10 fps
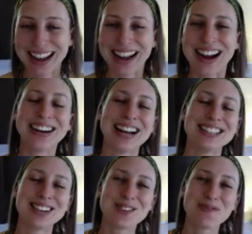Okay,
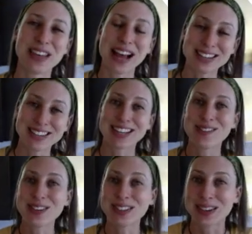so that should give
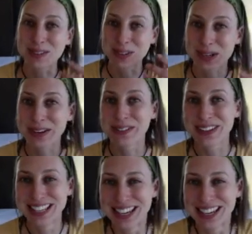you some sort of